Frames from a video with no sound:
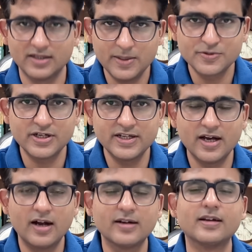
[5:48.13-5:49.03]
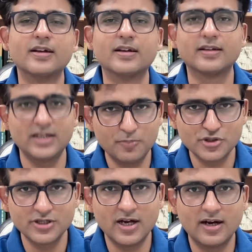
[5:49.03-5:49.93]
Keep studying hard, keep
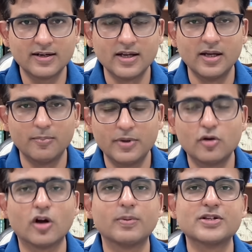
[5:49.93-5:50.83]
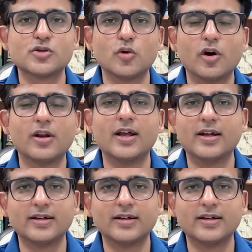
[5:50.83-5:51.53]
pushing hard. May God bless you all.